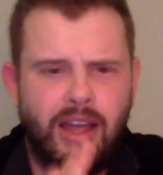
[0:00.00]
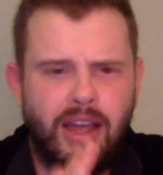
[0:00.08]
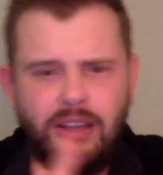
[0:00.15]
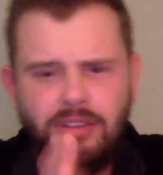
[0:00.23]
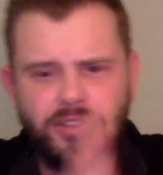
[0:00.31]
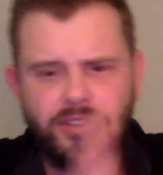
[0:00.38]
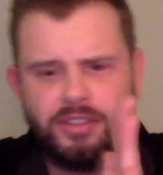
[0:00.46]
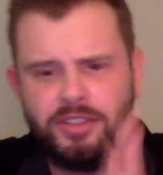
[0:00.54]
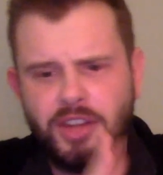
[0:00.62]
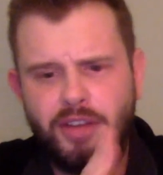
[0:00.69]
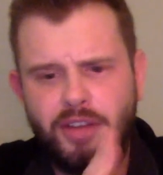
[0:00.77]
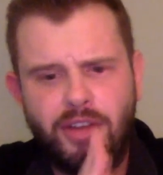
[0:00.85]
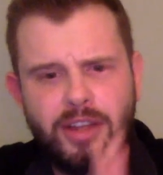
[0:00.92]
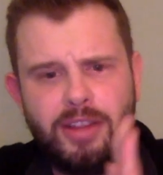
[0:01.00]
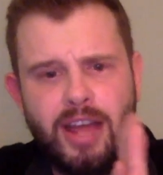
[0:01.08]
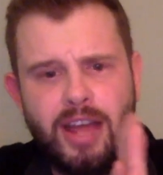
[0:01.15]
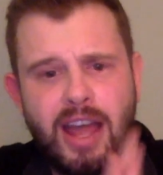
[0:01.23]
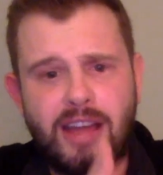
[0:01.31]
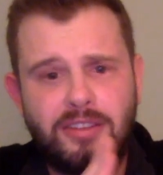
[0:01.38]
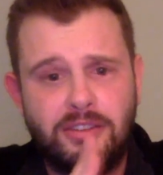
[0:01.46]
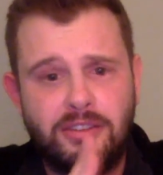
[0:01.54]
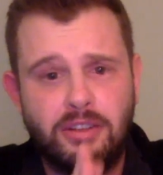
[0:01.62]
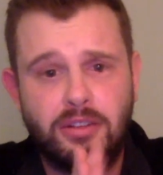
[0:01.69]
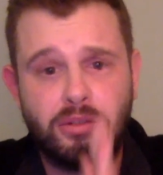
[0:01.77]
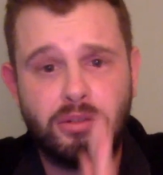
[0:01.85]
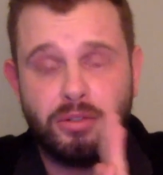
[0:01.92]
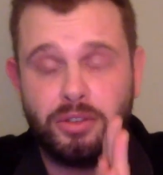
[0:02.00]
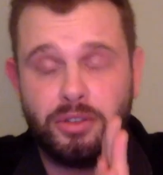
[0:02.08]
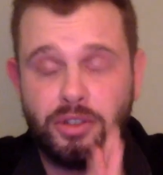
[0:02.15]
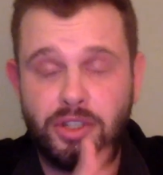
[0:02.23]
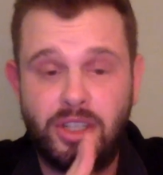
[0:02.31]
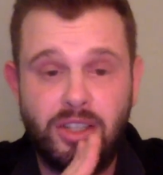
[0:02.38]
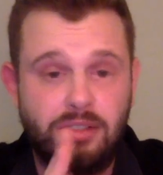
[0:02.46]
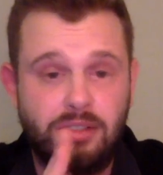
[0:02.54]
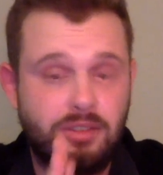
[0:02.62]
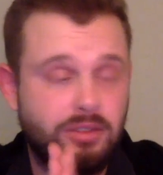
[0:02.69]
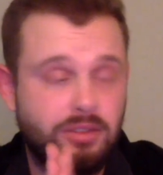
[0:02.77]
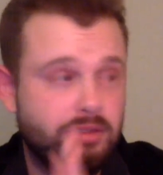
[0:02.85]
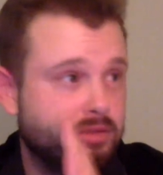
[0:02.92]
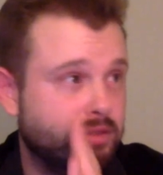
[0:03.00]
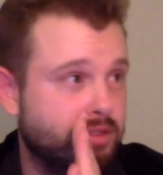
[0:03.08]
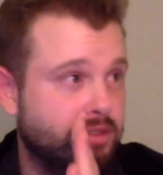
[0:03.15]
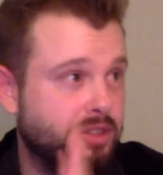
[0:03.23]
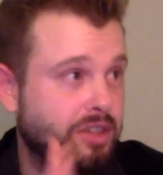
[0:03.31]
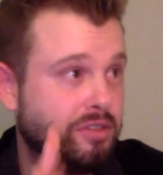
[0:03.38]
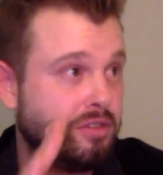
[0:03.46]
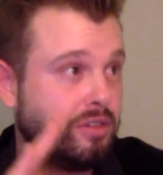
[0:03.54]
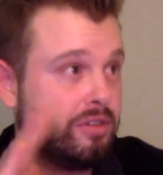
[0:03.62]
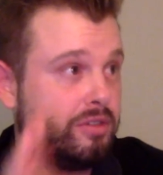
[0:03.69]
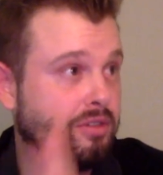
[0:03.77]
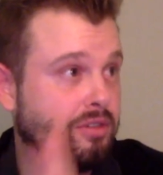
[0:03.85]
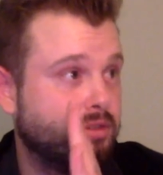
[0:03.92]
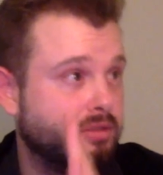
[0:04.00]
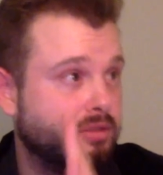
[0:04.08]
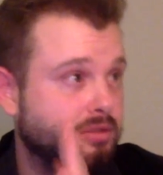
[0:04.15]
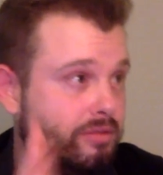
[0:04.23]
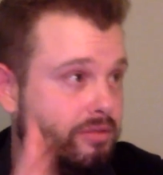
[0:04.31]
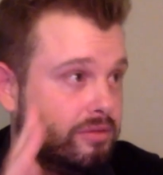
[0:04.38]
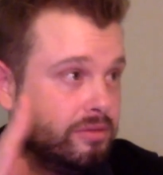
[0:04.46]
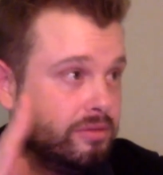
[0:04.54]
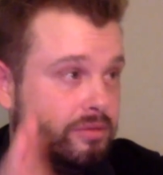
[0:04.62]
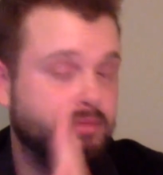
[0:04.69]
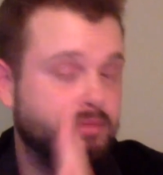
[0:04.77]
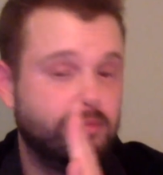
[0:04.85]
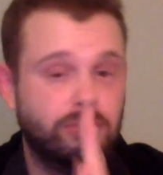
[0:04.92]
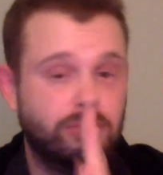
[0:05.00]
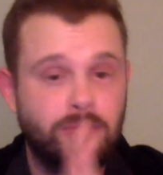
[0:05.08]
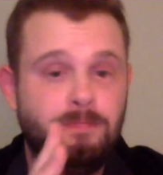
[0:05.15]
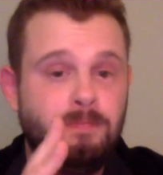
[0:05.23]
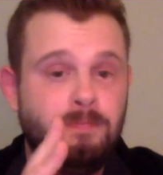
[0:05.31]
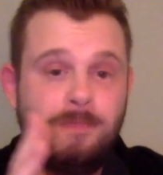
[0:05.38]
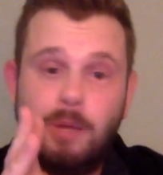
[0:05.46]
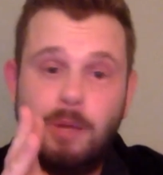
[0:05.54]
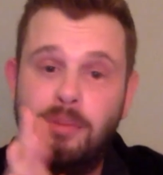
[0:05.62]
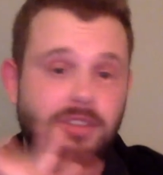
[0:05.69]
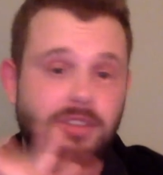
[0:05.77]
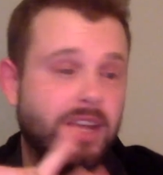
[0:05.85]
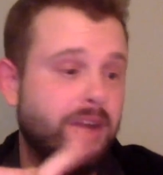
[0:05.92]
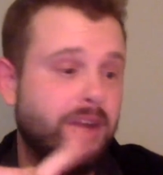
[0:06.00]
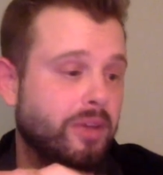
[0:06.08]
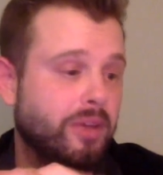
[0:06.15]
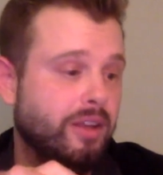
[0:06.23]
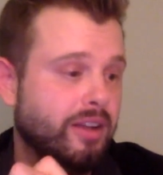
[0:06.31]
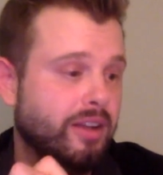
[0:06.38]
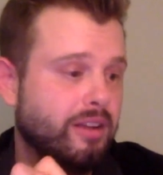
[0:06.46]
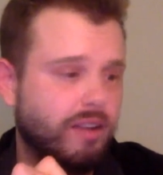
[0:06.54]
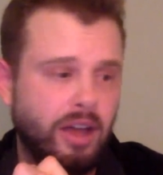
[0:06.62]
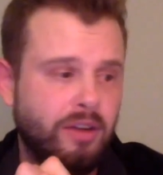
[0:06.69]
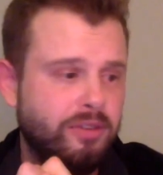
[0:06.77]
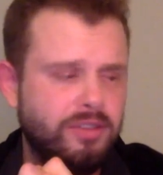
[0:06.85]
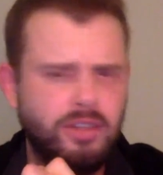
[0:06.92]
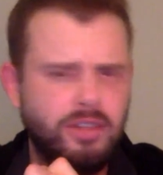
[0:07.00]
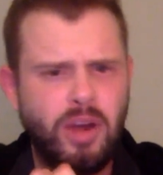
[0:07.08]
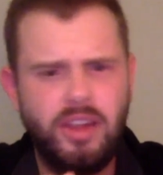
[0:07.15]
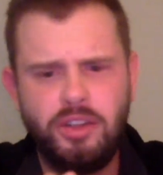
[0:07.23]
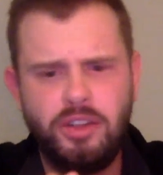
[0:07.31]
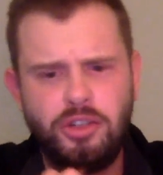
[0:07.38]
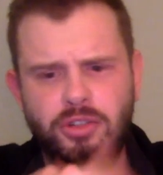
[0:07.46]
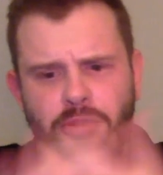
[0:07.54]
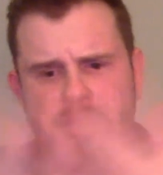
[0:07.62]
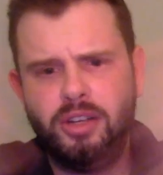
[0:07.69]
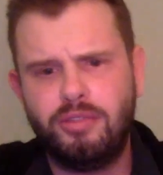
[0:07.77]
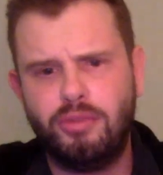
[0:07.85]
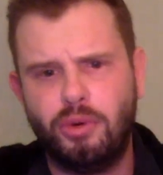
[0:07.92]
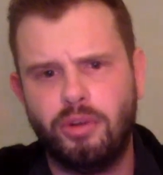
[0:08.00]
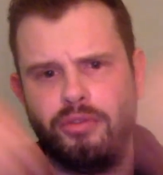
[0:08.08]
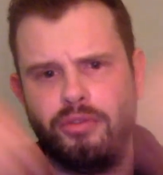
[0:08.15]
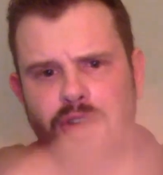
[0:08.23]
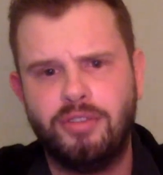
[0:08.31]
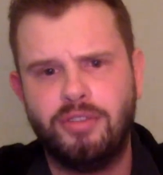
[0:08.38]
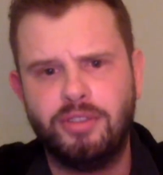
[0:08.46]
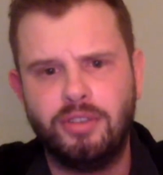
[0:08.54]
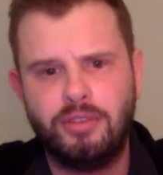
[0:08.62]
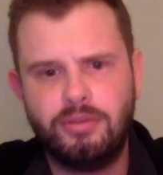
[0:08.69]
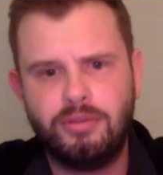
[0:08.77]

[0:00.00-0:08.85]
and stuff like that. So, geez, Sixers. I've been saying, man, like, I don't see why they shouldn't be a 4 or 5 seed.